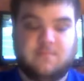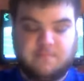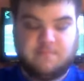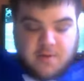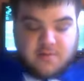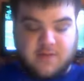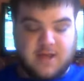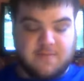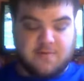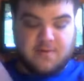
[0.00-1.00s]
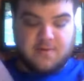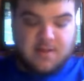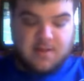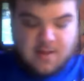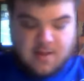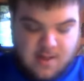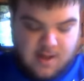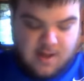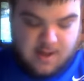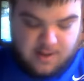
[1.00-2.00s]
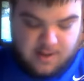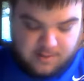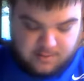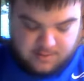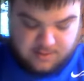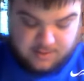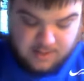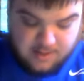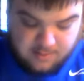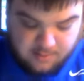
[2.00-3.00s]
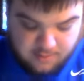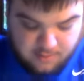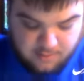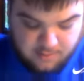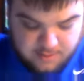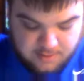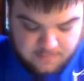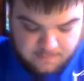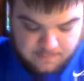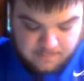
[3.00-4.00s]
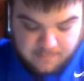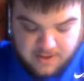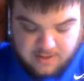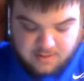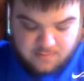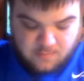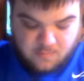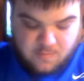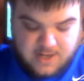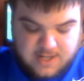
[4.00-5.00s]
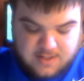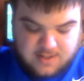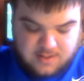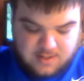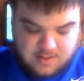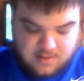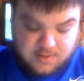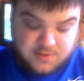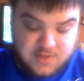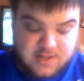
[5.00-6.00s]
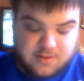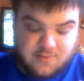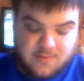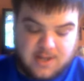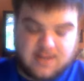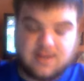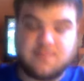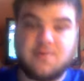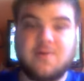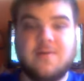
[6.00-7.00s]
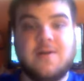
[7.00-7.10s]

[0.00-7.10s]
personal gamers, uh, Stella Lacrosse, best weight or strength to weight depot.